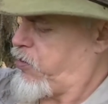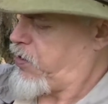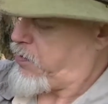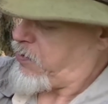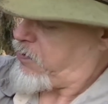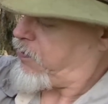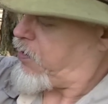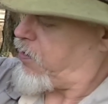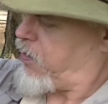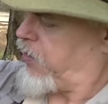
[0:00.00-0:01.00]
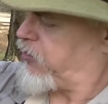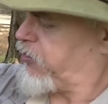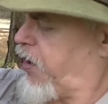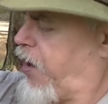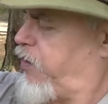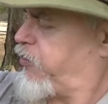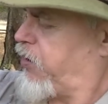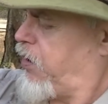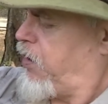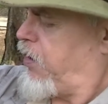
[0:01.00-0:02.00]
that right there, it snaps.
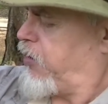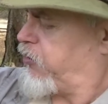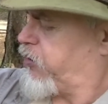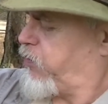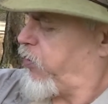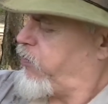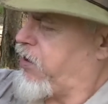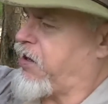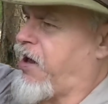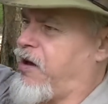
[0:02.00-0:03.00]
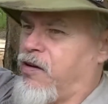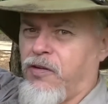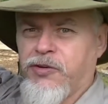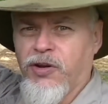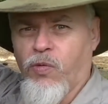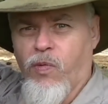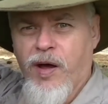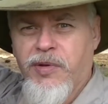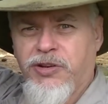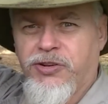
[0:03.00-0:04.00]
It's simply being held to the
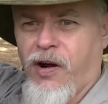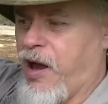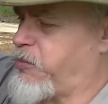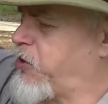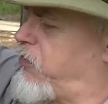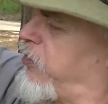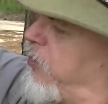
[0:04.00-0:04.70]
webbing straps on